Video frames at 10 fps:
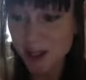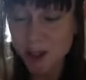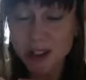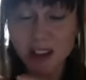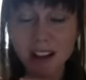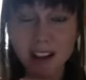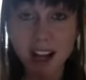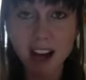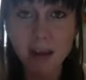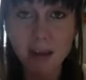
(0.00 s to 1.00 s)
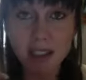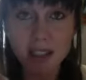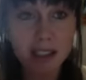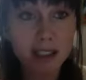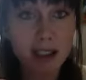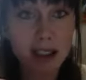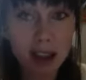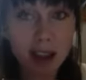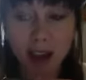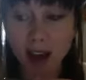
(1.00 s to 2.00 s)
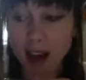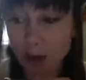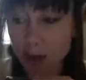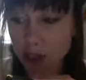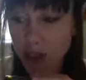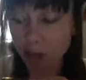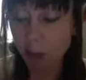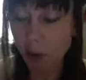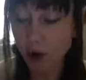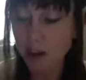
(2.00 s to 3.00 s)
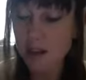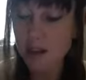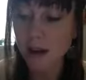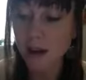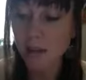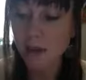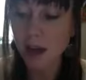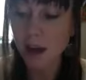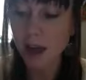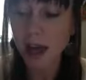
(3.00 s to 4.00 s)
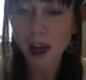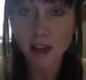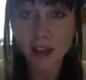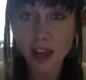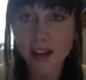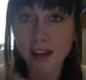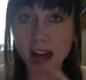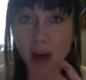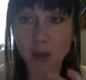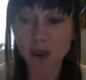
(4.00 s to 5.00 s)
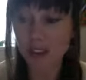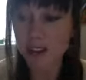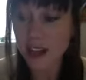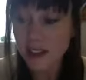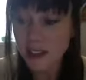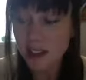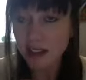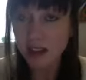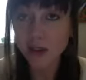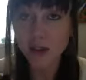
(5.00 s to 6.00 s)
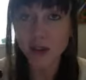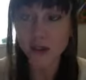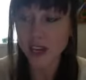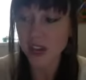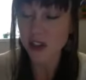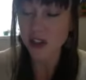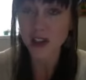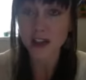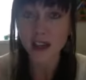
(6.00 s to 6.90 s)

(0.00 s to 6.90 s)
used a lot medicinally to support health and help with cleansing and rejuvenation.